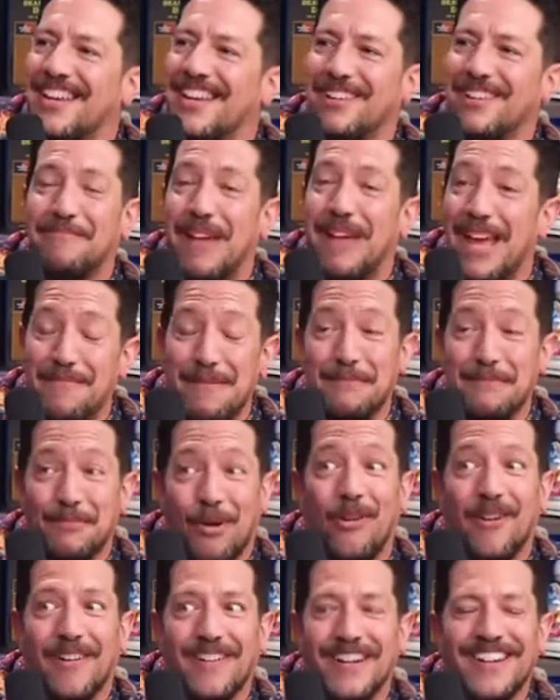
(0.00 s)
And maybe
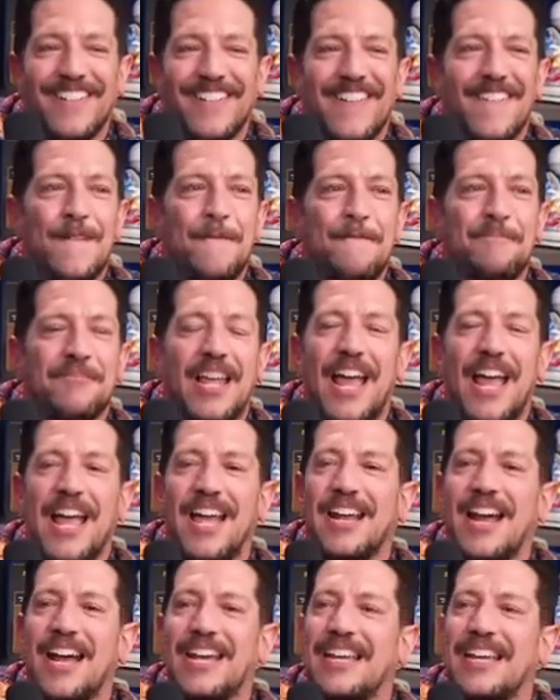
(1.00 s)
more.
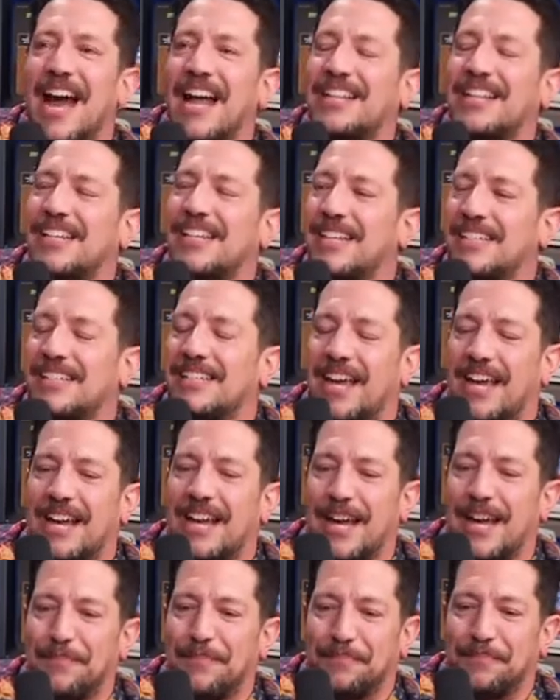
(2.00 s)
And I got these things and
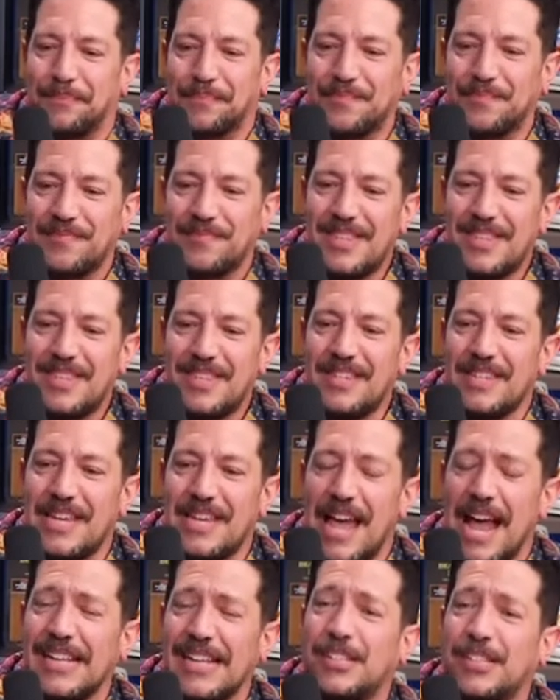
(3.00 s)
I
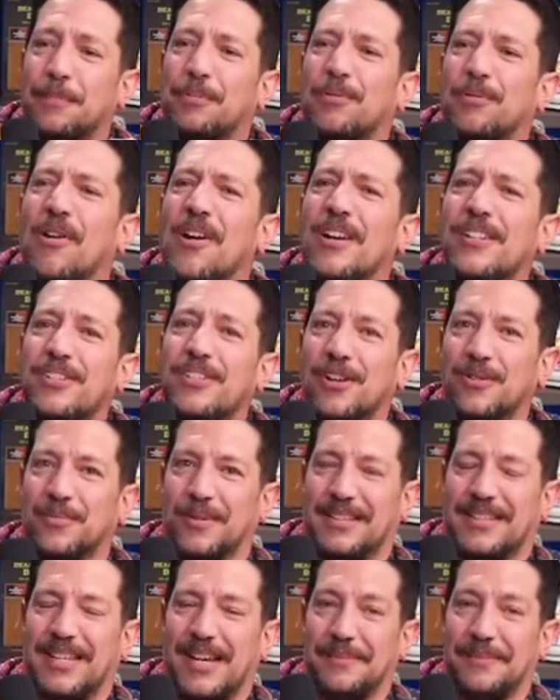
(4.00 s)
surprised her
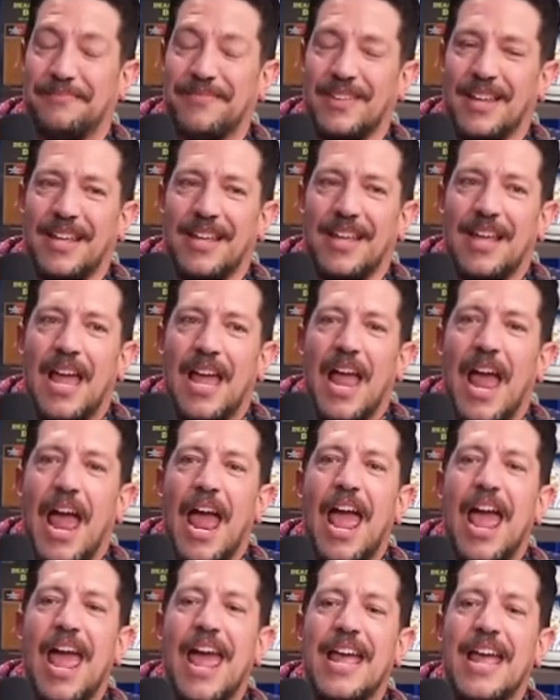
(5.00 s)
with them.
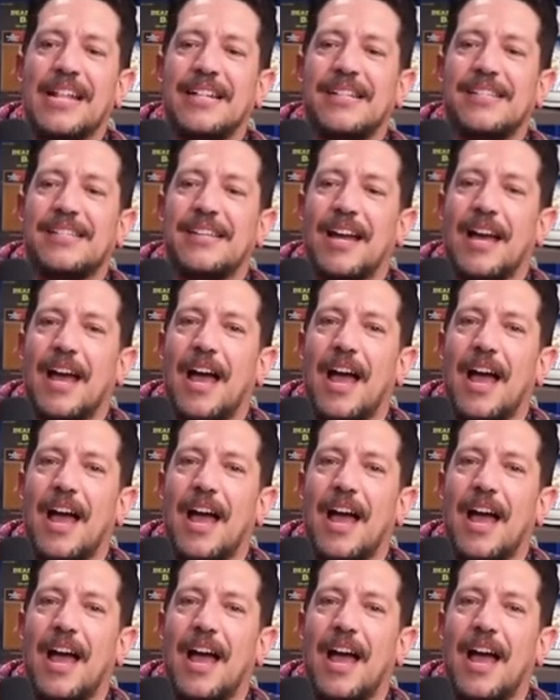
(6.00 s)
And